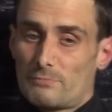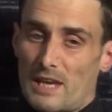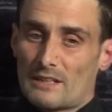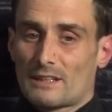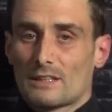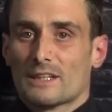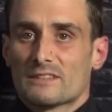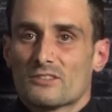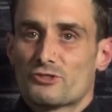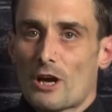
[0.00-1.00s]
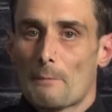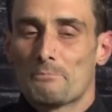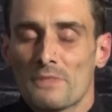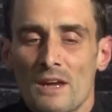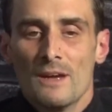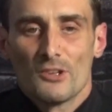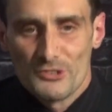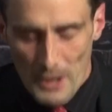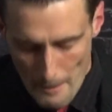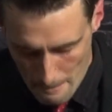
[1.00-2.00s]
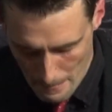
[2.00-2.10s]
technically is his job. So,